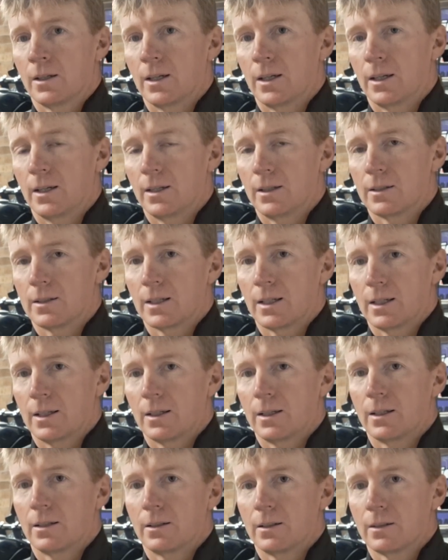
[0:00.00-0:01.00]

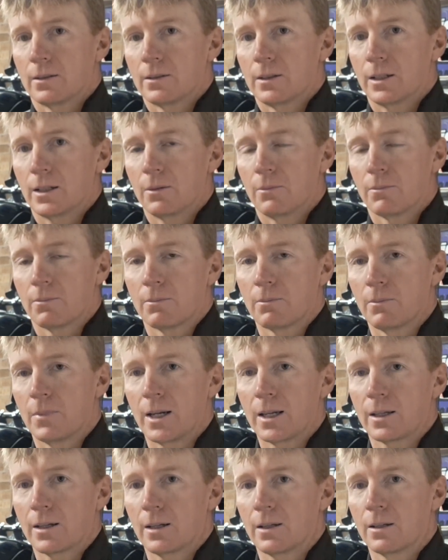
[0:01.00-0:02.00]

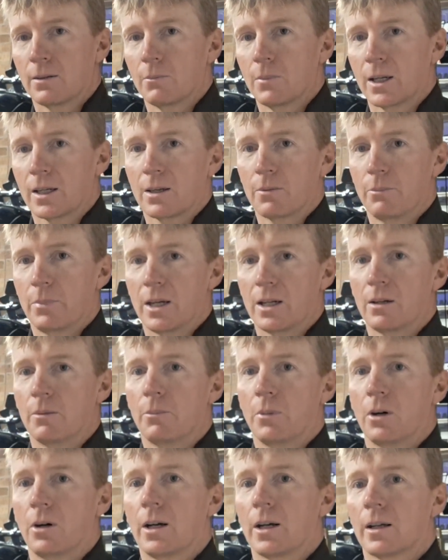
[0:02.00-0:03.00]
make a better
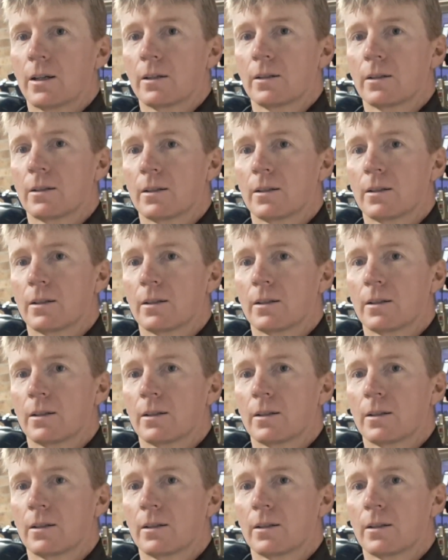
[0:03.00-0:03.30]
bike